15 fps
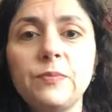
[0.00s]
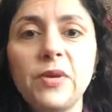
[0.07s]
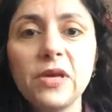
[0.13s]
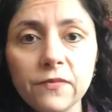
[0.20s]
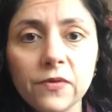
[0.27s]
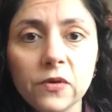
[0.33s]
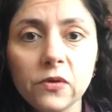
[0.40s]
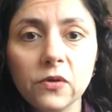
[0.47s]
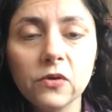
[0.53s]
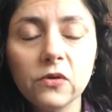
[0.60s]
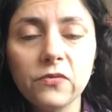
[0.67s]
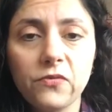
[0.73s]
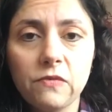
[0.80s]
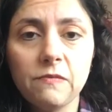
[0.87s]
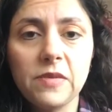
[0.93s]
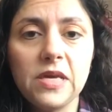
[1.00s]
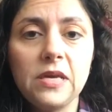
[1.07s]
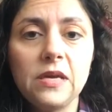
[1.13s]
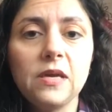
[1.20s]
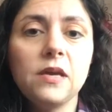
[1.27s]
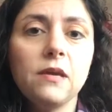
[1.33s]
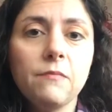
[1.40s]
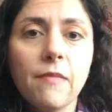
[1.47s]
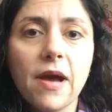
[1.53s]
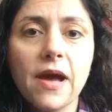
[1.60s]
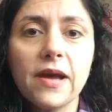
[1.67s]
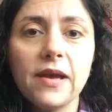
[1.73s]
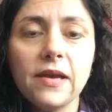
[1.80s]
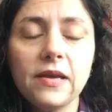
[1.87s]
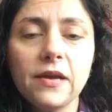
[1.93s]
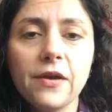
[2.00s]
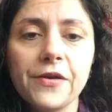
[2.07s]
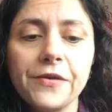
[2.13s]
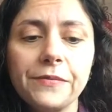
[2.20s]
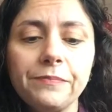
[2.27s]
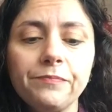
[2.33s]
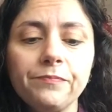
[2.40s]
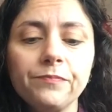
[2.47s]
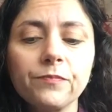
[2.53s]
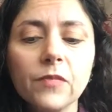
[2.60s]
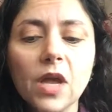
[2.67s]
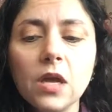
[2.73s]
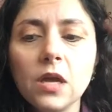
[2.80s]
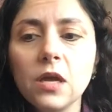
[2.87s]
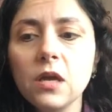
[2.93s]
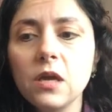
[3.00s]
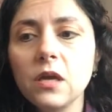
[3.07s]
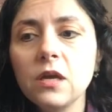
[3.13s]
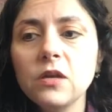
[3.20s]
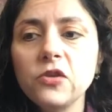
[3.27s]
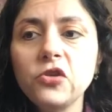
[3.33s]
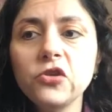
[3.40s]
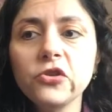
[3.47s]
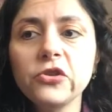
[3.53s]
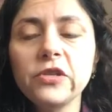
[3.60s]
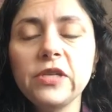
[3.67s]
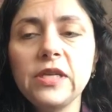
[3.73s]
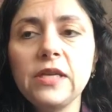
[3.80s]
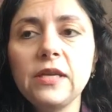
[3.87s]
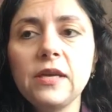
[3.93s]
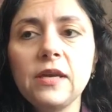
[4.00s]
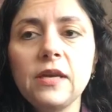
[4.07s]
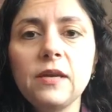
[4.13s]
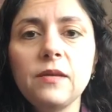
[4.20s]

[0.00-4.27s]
pivotal for me in my journey